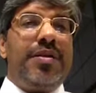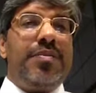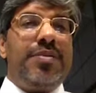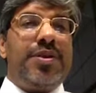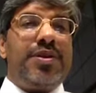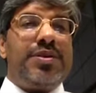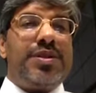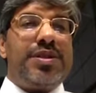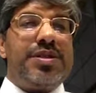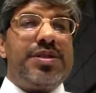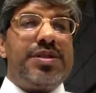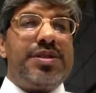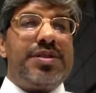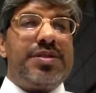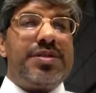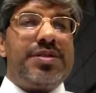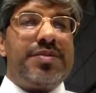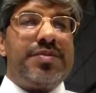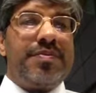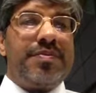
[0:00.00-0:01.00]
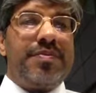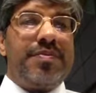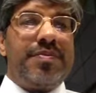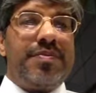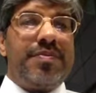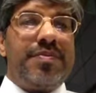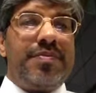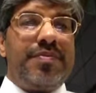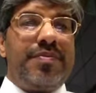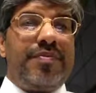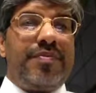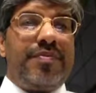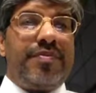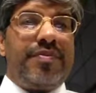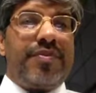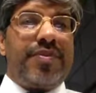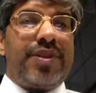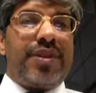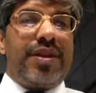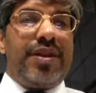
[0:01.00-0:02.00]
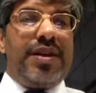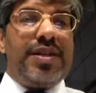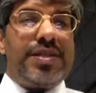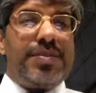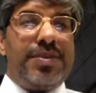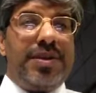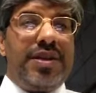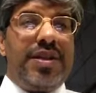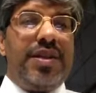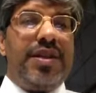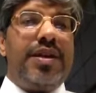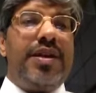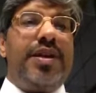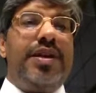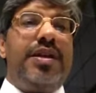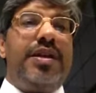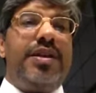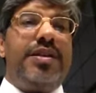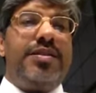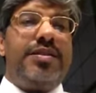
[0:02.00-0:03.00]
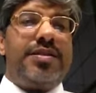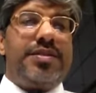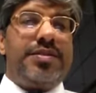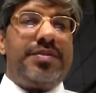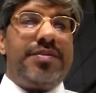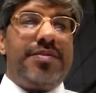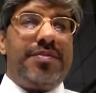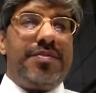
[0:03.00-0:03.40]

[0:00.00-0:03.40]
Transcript: processes as per the guidelines.